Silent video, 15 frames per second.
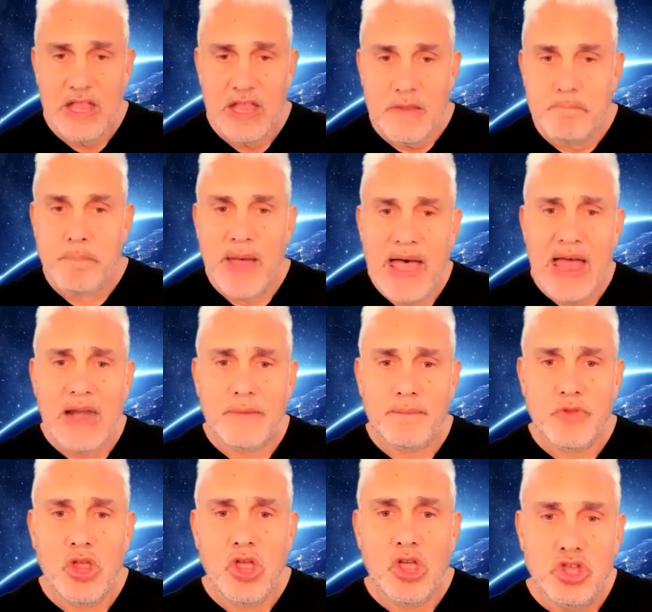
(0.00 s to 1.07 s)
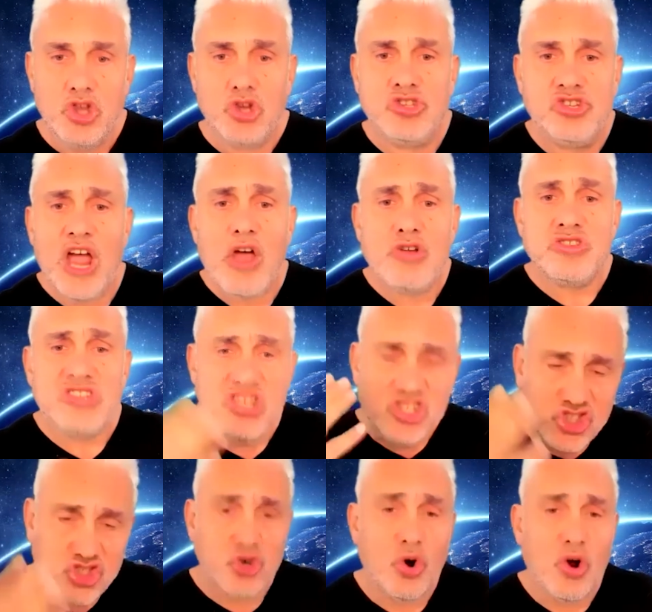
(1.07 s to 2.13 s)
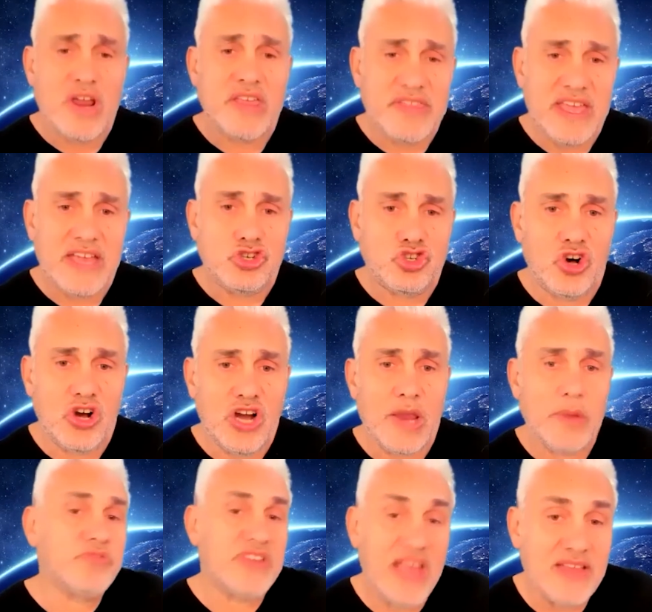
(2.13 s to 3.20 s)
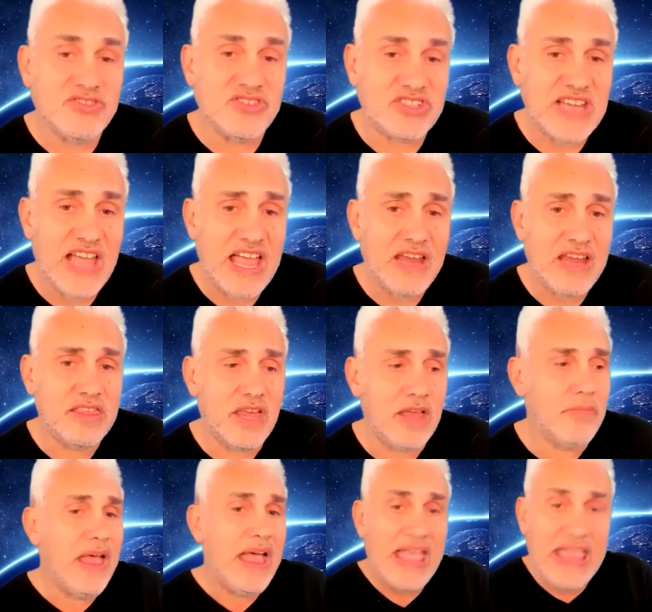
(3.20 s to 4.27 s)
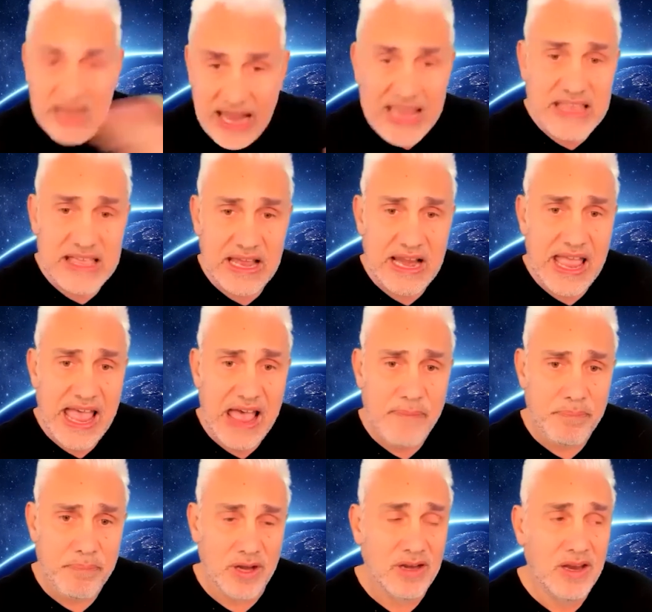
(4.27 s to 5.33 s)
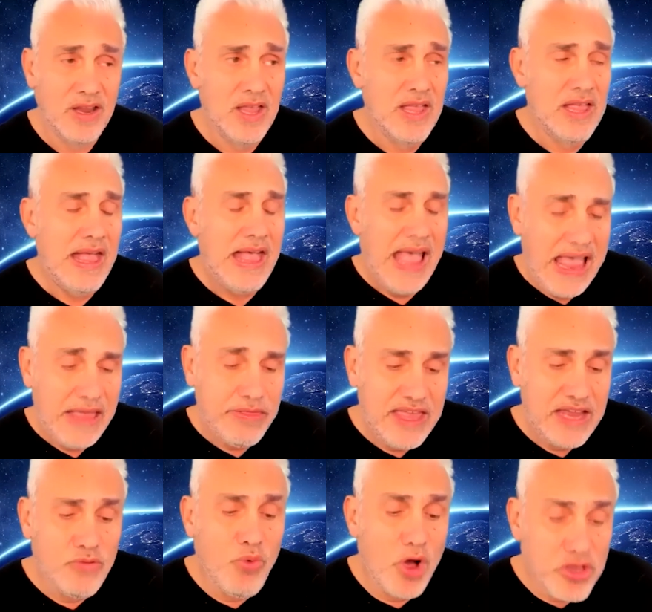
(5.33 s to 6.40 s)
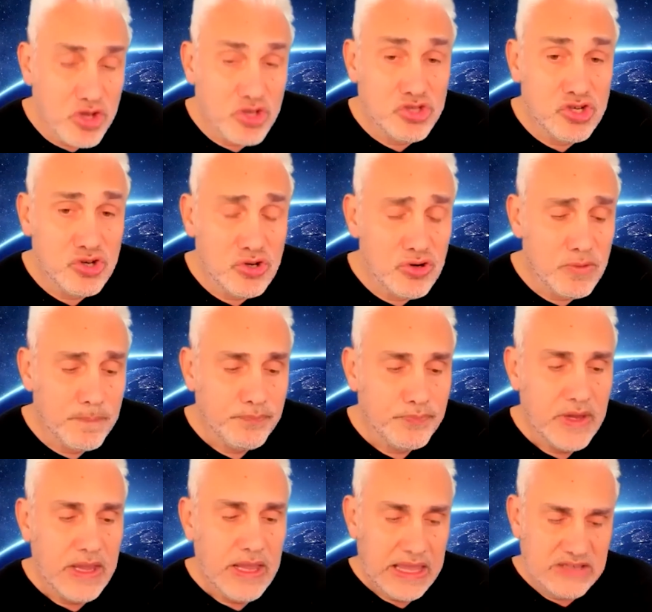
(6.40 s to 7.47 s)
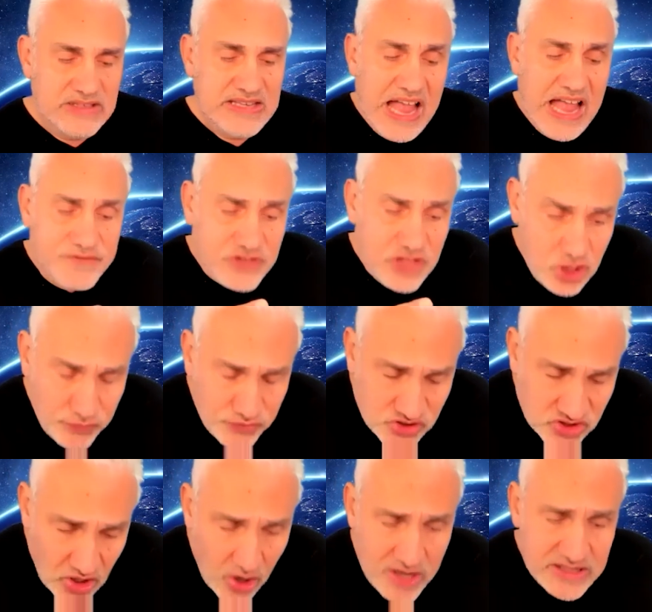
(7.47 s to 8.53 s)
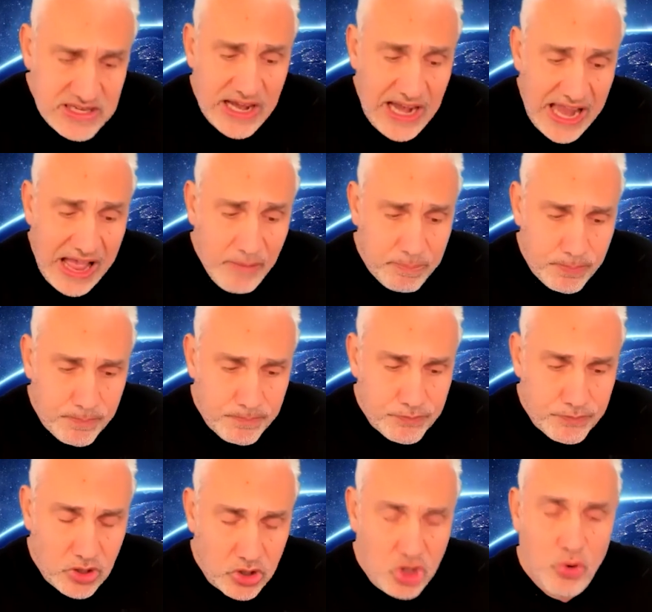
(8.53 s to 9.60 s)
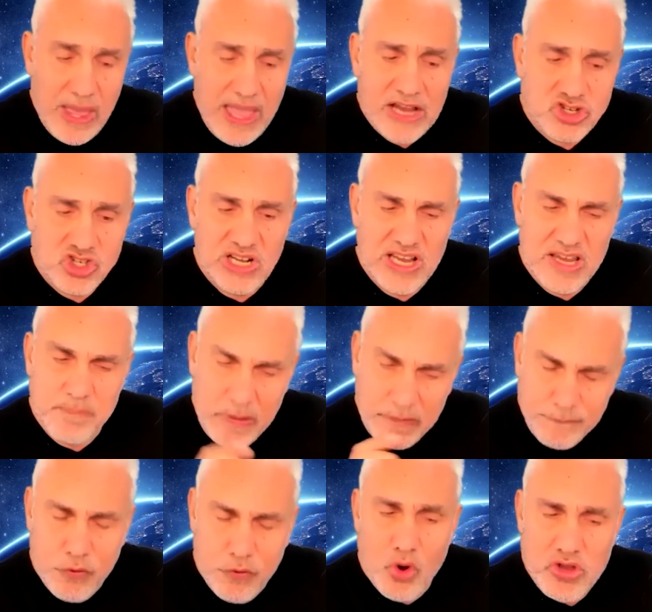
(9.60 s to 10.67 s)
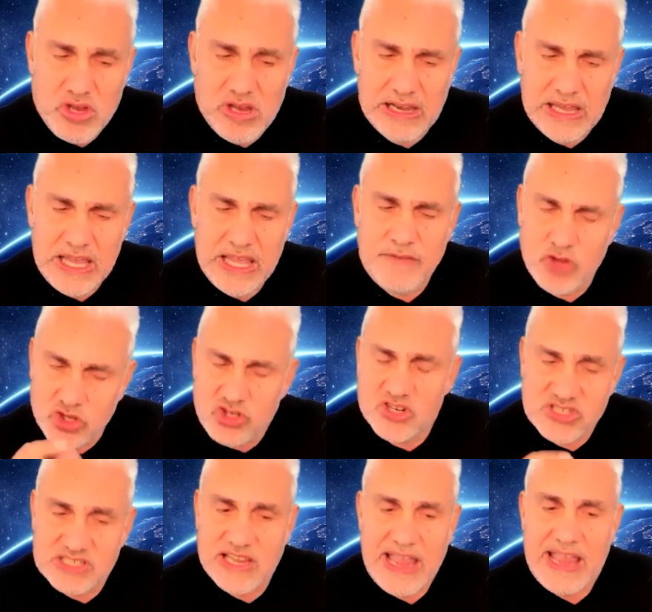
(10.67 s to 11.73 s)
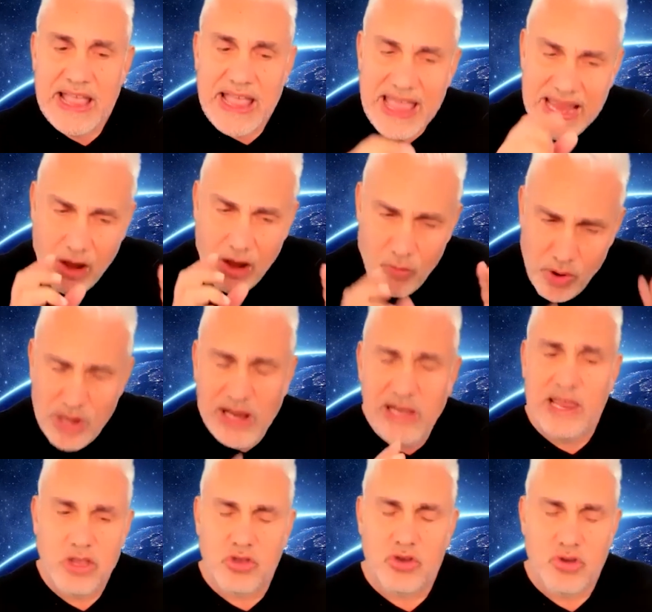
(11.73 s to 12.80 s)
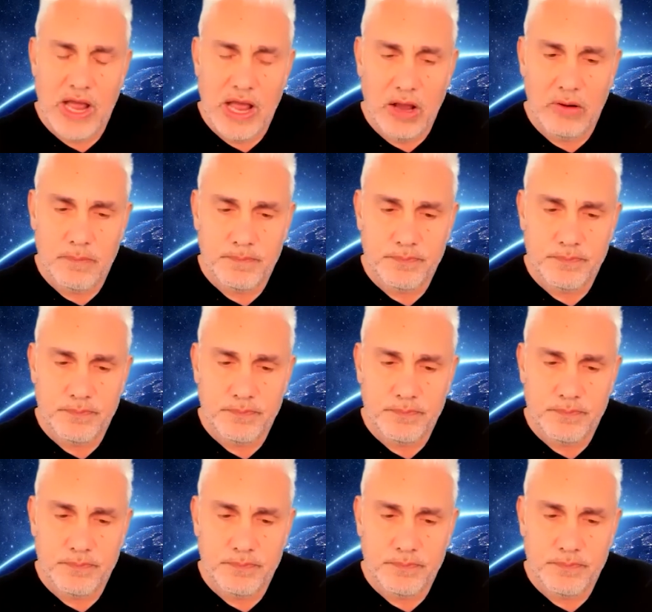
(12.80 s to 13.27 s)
But you don't destroy their dreams and say to them, it ain't going to happen. And then what you do is, after you've signed it up, you actually, before you leave, you just say, and I want to let you know